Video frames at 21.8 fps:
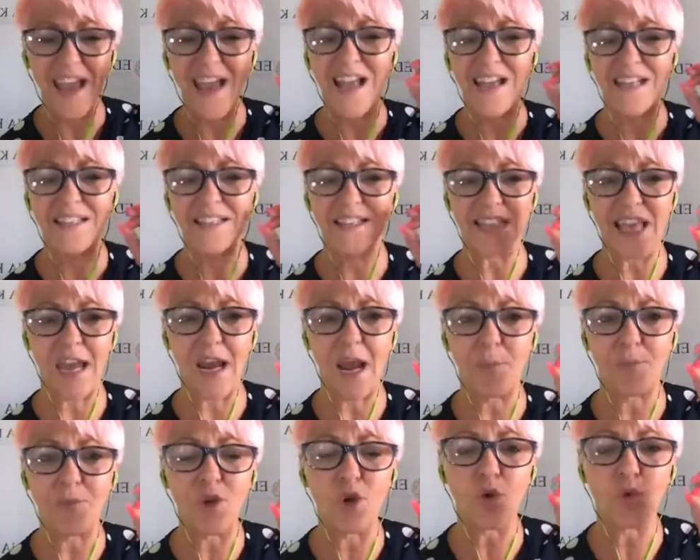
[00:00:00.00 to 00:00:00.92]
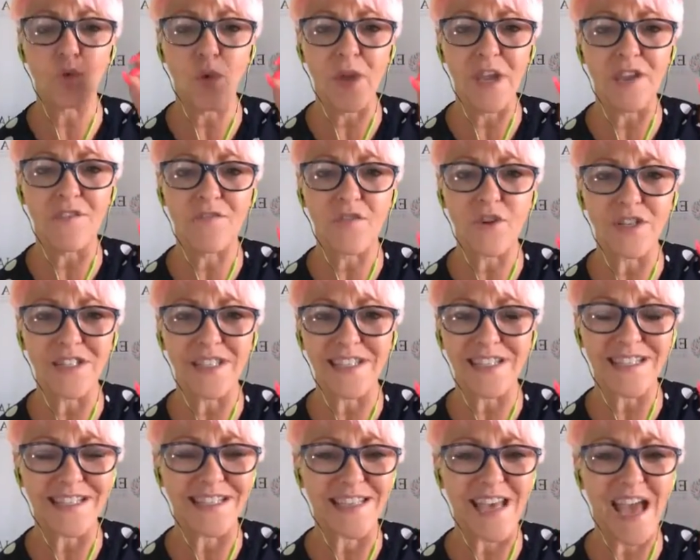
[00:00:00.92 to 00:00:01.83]
Set up your week for
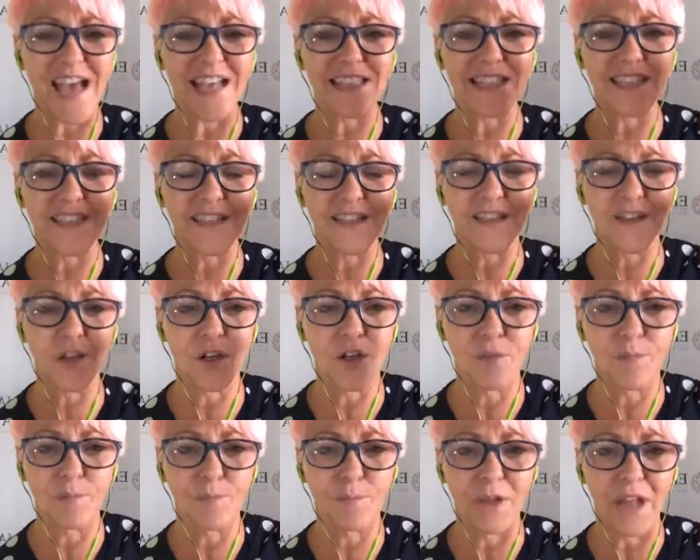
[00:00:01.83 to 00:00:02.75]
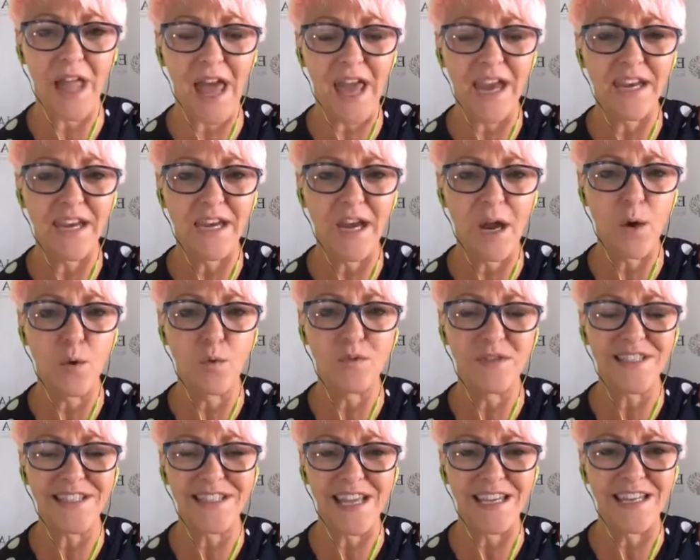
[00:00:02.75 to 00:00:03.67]
success. Plan it out
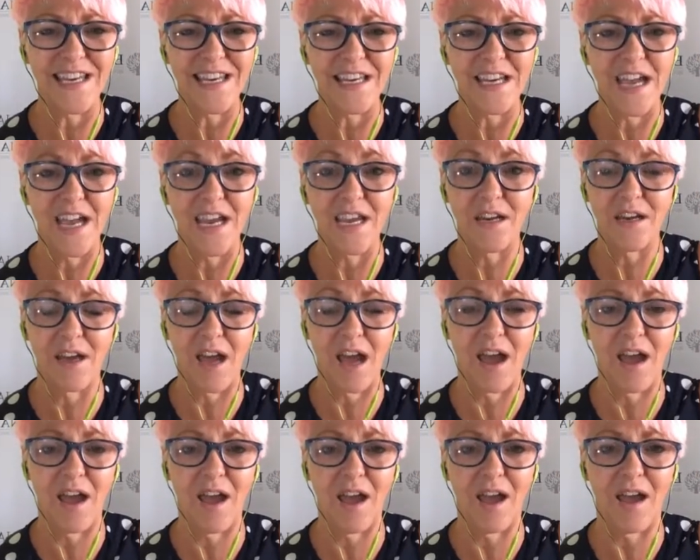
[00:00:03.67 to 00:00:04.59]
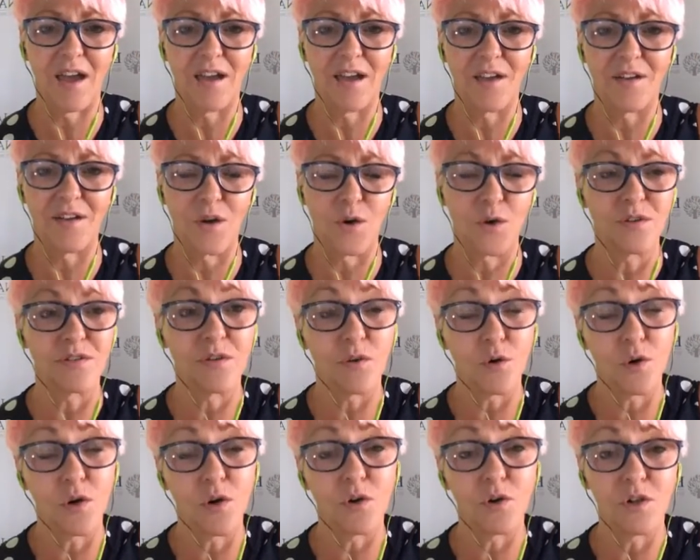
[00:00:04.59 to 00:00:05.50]
Sunday night, or
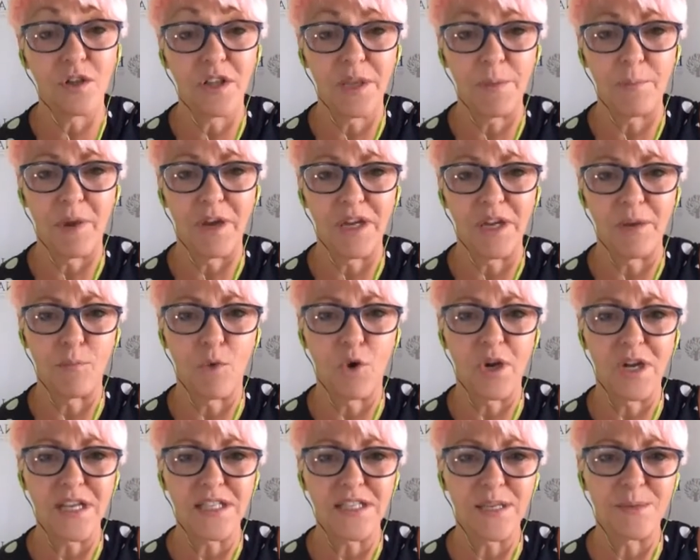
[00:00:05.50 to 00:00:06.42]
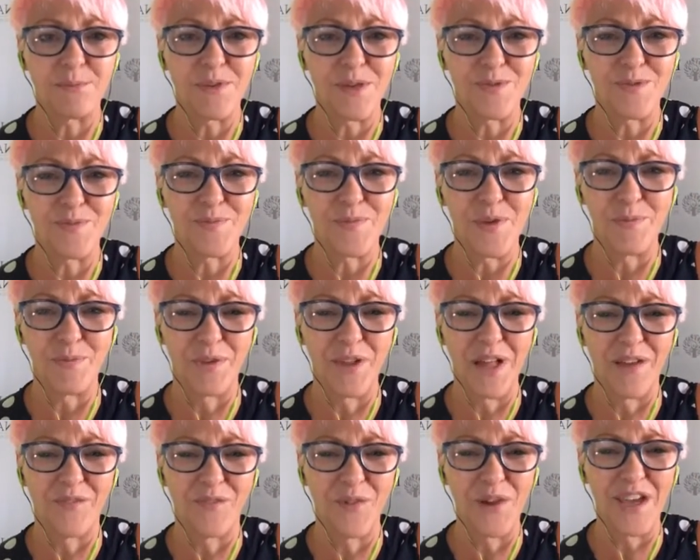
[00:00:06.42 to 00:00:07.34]
early Monday morning. Sometimes
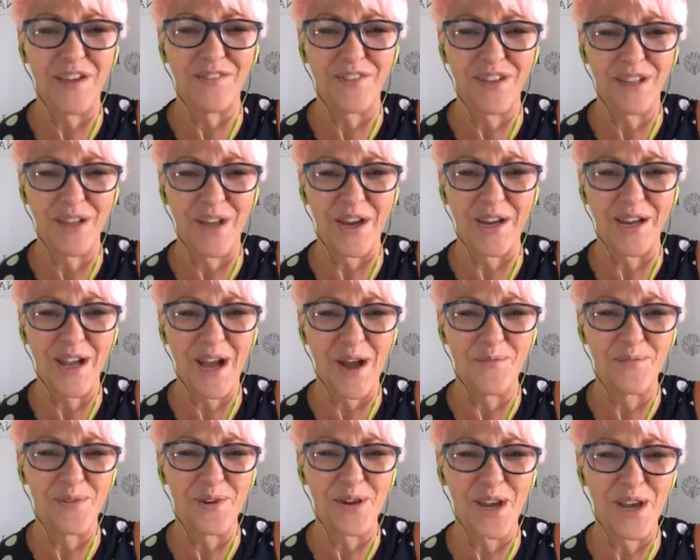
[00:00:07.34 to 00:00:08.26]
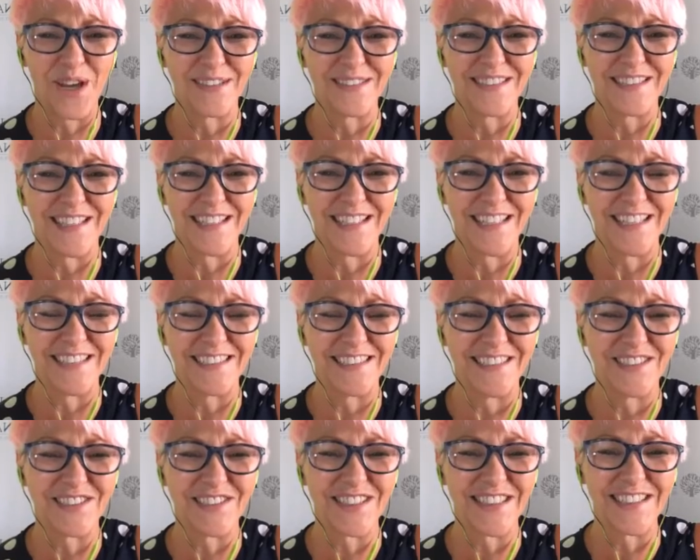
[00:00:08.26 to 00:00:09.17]
we have a lot of company on Sundays
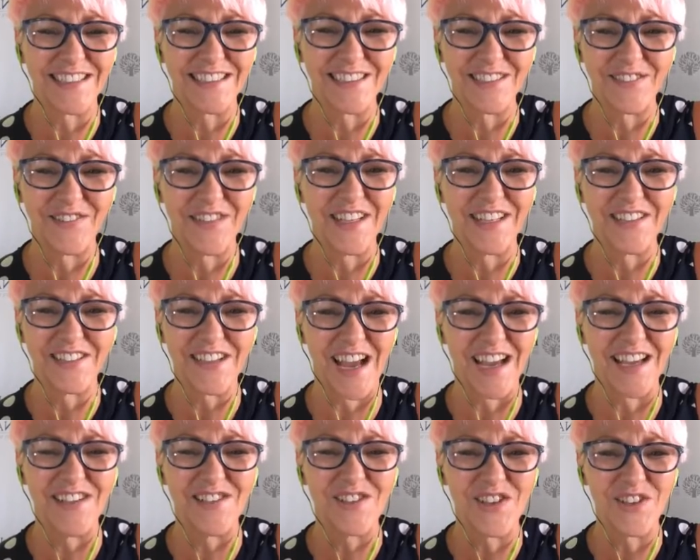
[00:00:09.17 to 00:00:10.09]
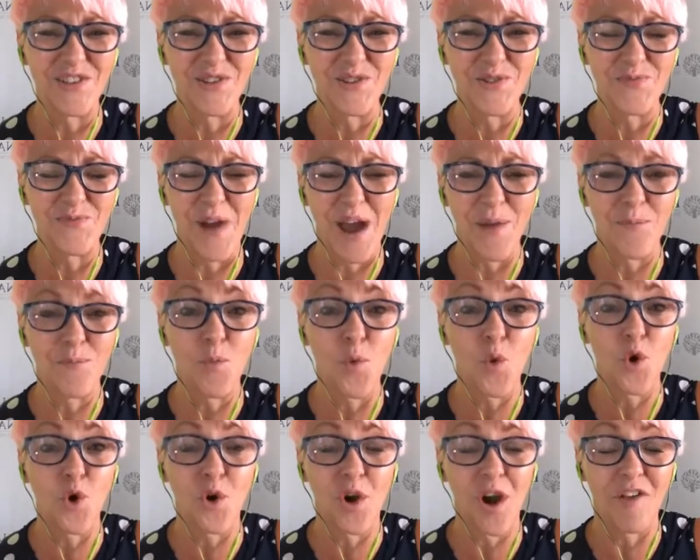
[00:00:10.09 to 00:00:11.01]
usually. So I usually do
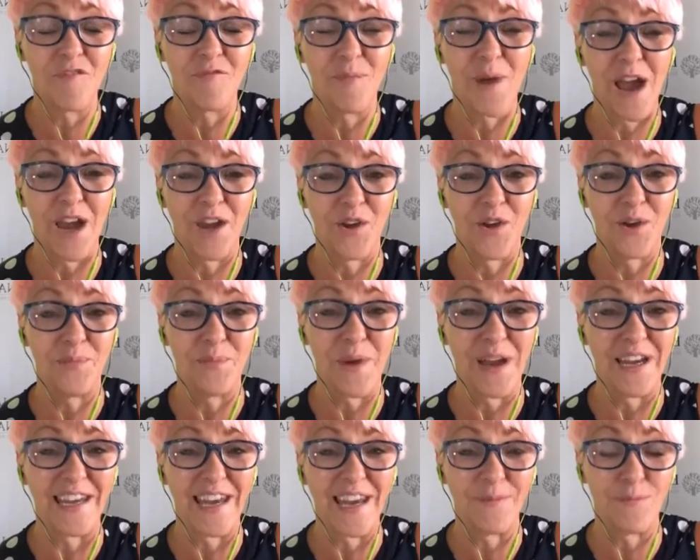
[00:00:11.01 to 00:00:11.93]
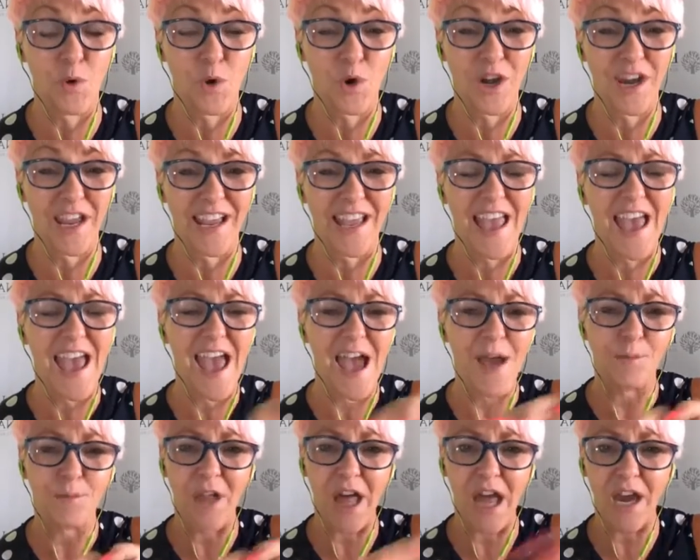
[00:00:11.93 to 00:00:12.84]
more of mine on Monday morning.
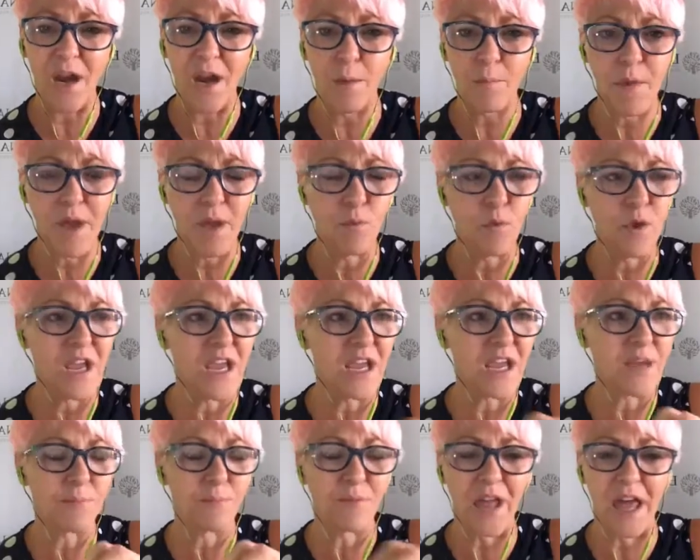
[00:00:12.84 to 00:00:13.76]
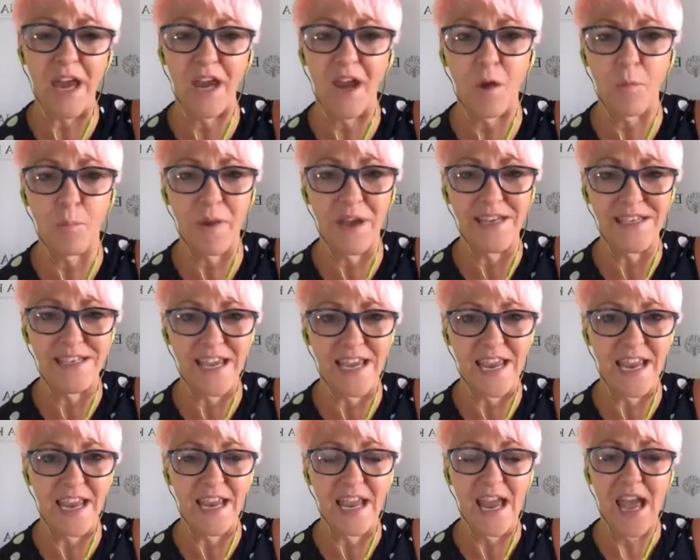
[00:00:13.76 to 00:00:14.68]
Plan out my week, plan out my
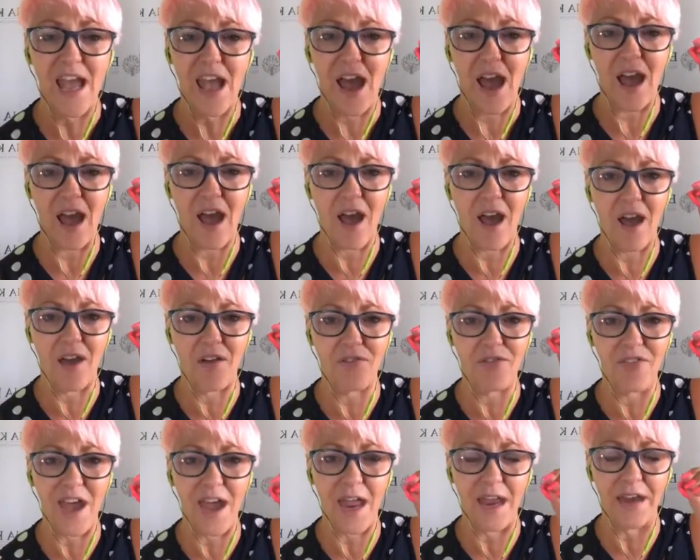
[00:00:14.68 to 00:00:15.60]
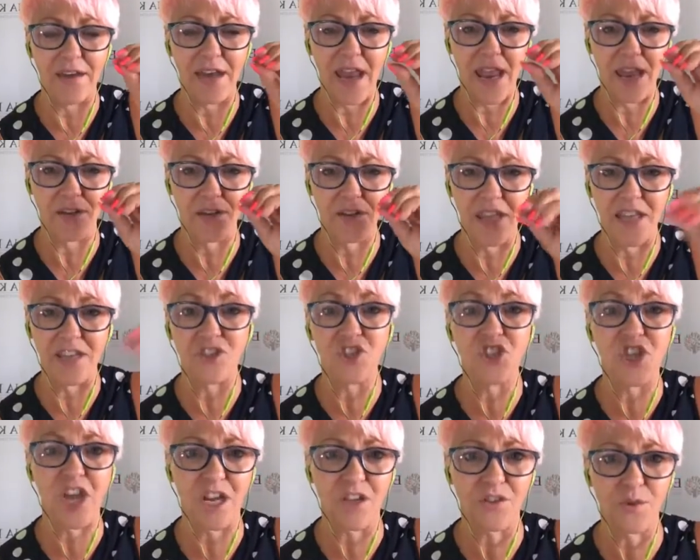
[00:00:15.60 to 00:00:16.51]
day, and then
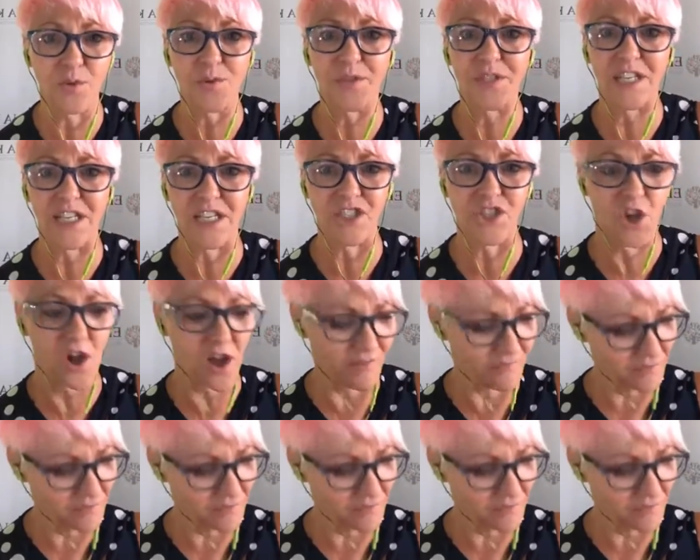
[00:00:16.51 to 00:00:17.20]
check those things off